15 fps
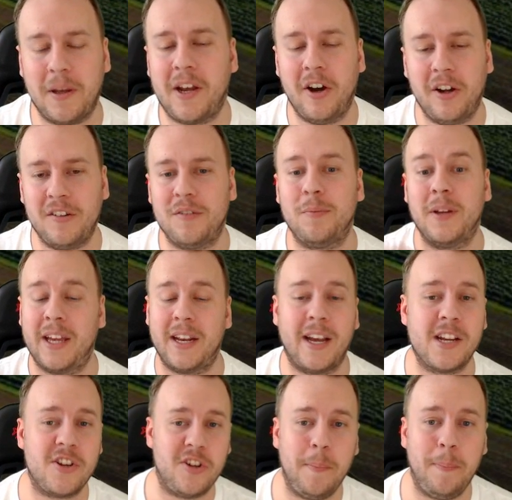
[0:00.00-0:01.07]
It looks
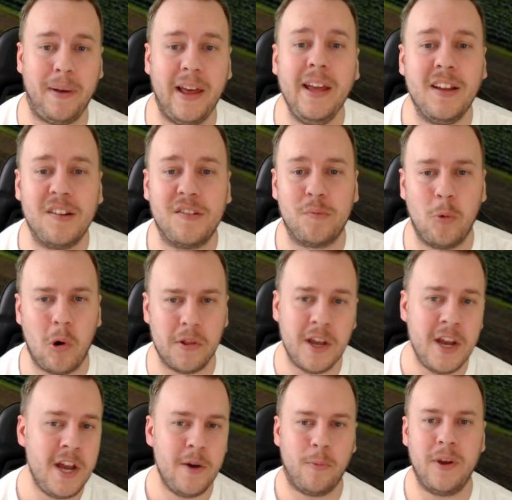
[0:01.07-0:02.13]
like it, but
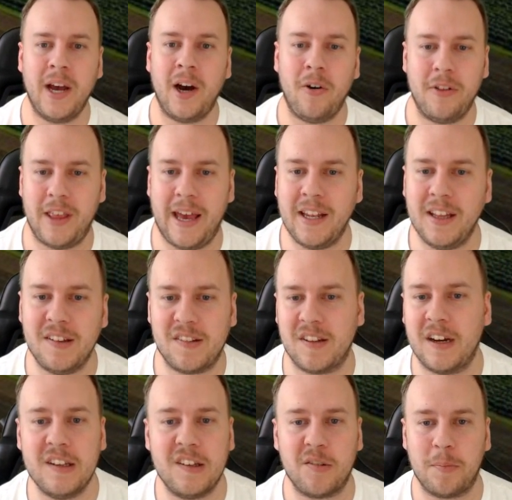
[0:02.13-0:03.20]

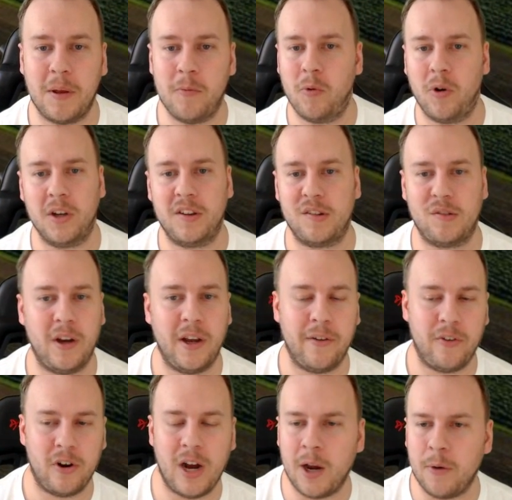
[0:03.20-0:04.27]
it is not and
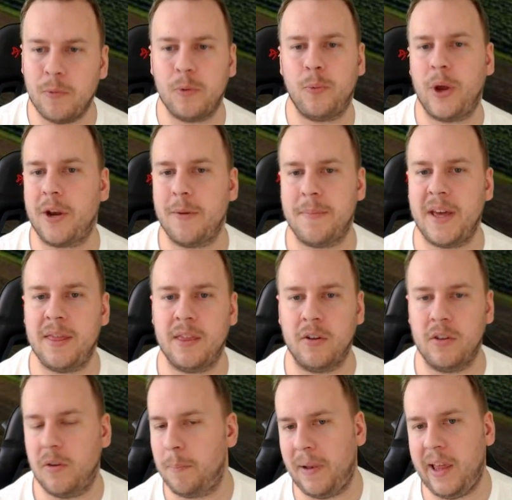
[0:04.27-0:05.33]
that's because we can
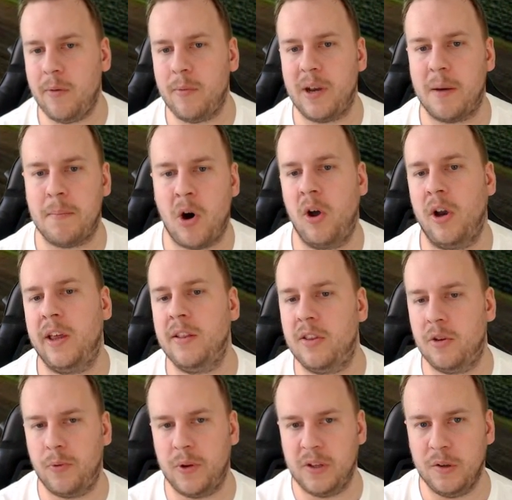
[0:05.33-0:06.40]
actually play this one
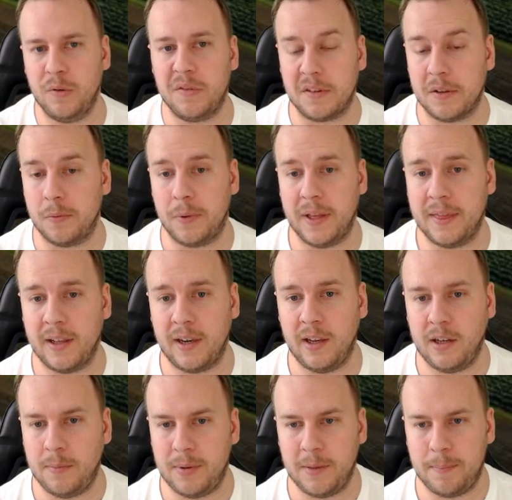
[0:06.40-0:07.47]
without any side
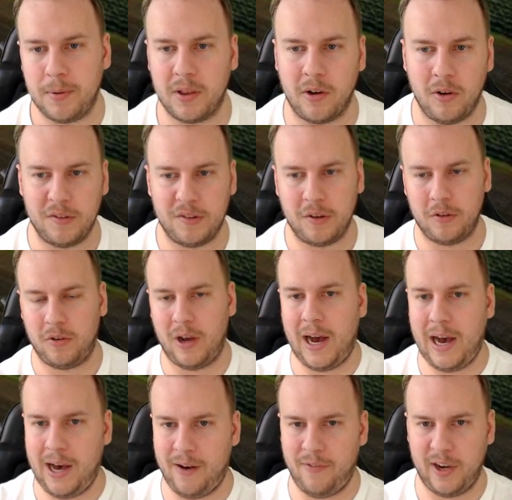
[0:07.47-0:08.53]
spin whatsoever
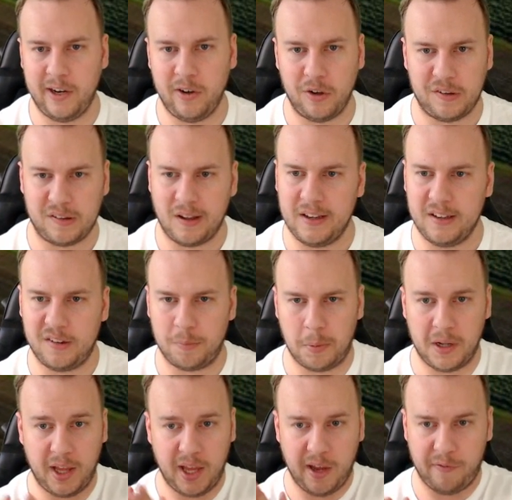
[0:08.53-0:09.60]
i would recommend though to
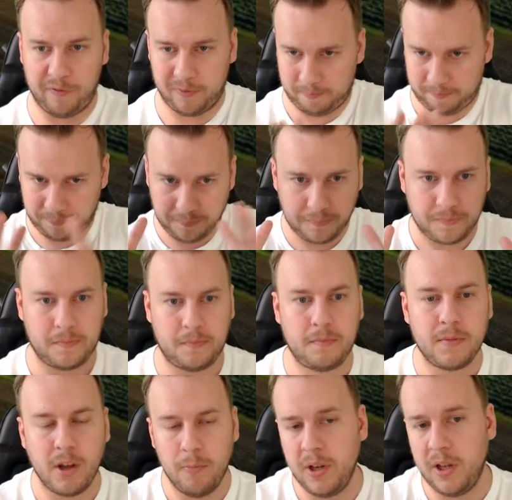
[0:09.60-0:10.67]
play with a Marlin to
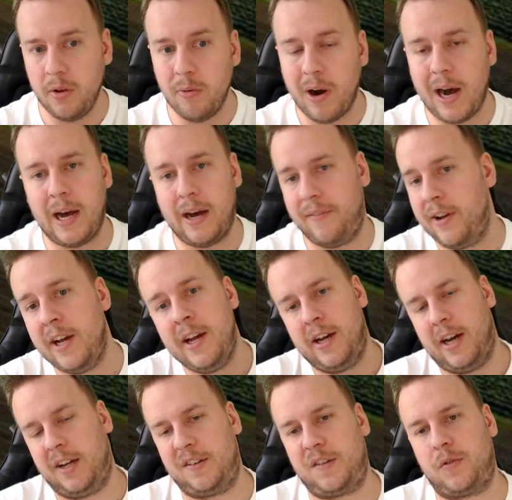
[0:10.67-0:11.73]
reduce the wind a little
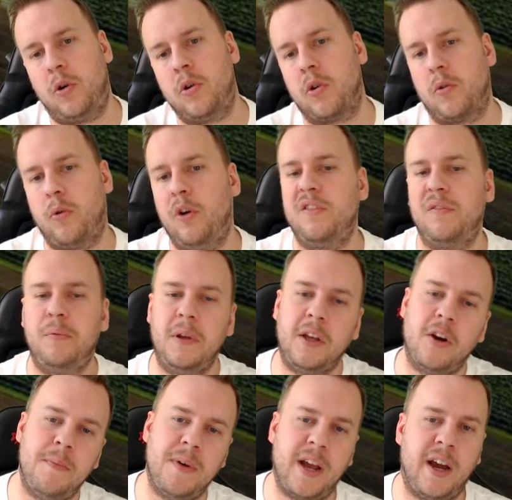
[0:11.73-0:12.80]
bit but also to
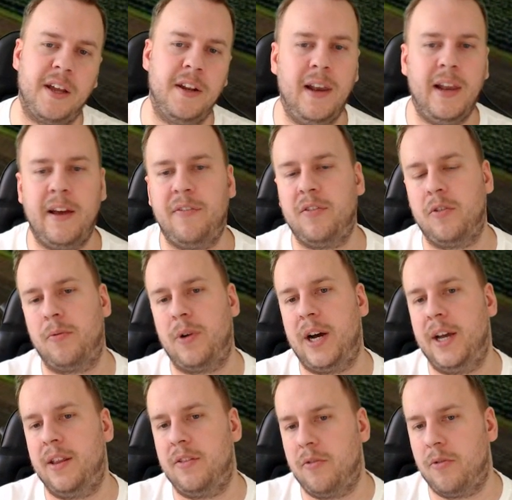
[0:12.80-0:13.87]
have a little side spin
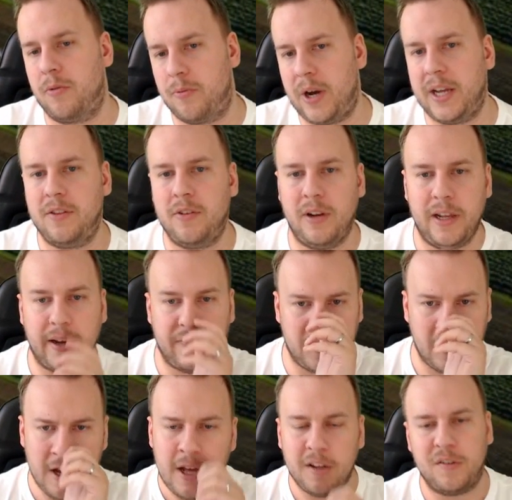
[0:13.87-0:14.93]
if
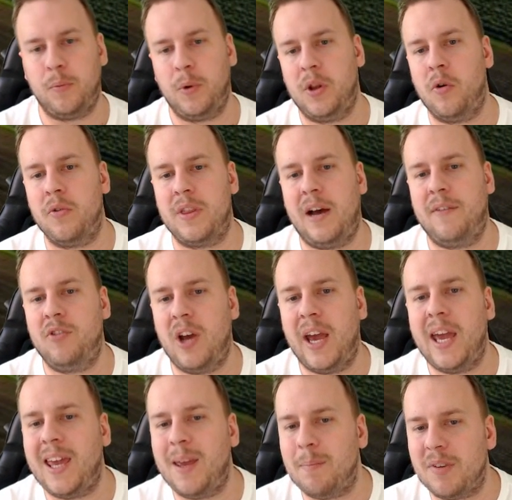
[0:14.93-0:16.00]
we do have a
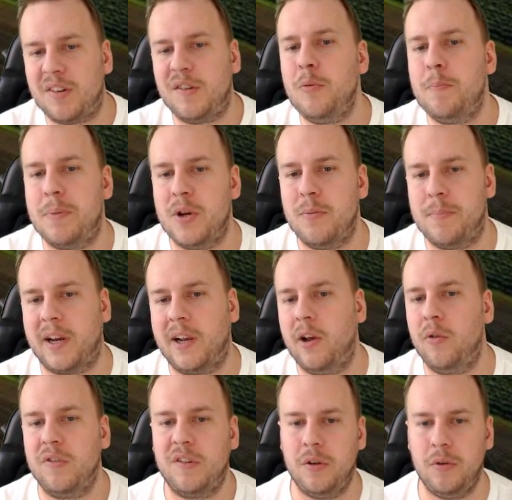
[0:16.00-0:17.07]
strong crosswind
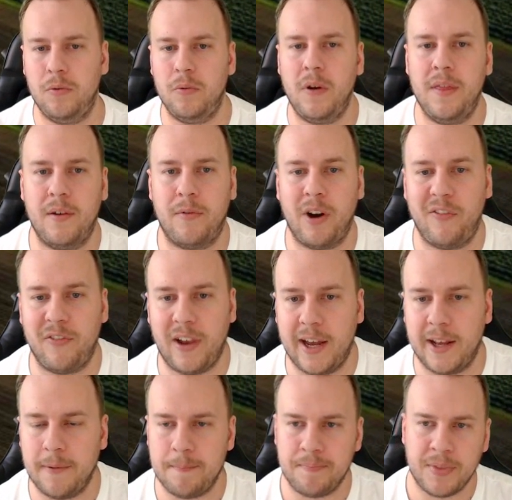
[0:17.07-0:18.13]
coming either left to
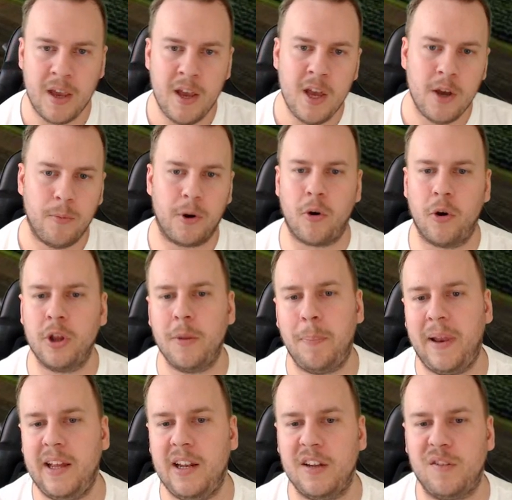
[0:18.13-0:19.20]
right or right to left
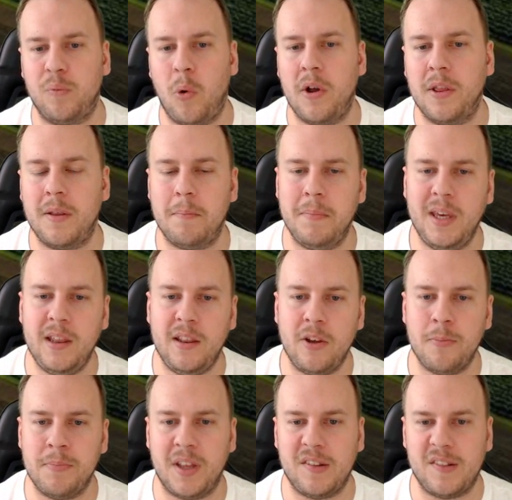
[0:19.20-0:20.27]
so we don't have to
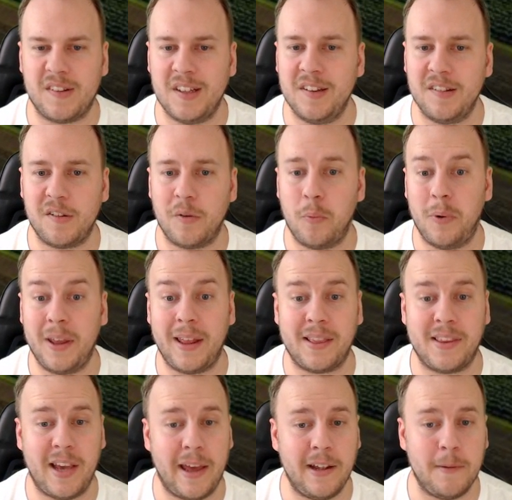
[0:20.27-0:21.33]
aim super duper close
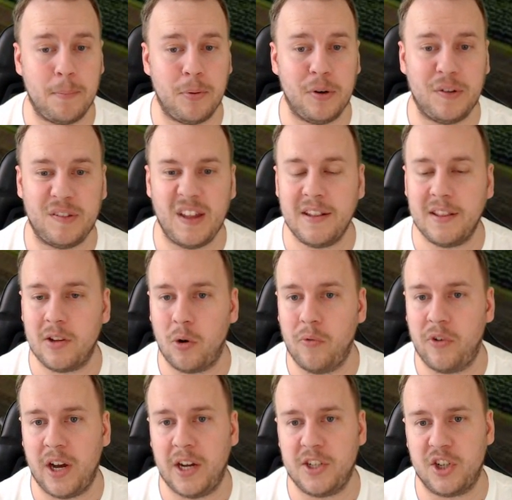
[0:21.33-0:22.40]
to the rough line
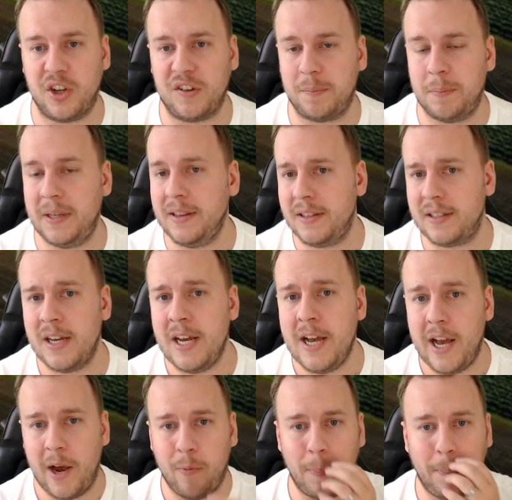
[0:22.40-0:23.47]
we're going to play
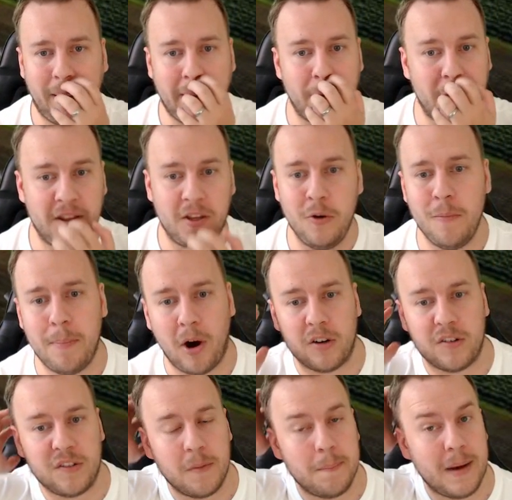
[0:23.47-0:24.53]
this one medium
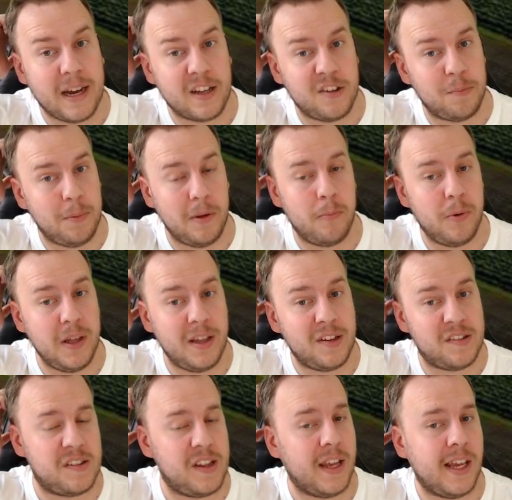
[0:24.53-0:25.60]
distance with a
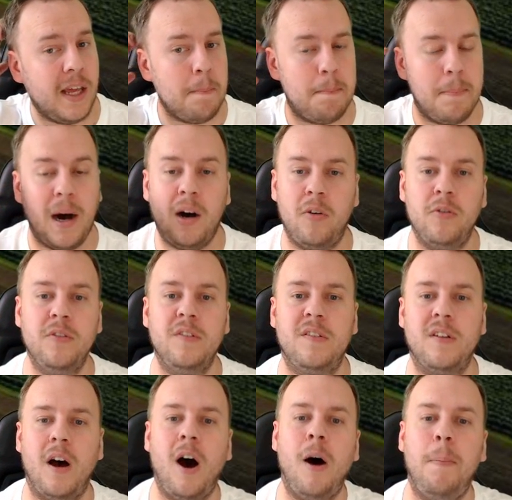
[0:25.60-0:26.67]
10% over
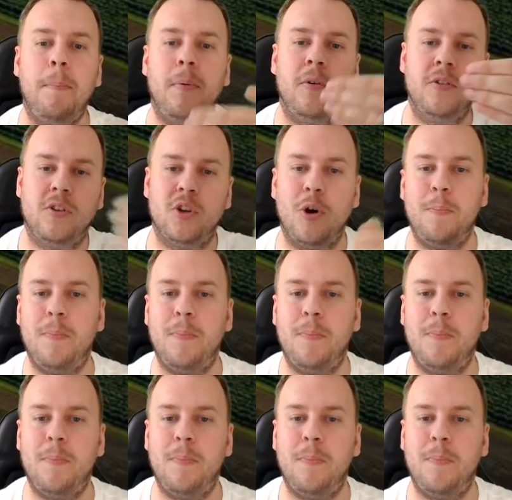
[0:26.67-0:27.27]
adjustment.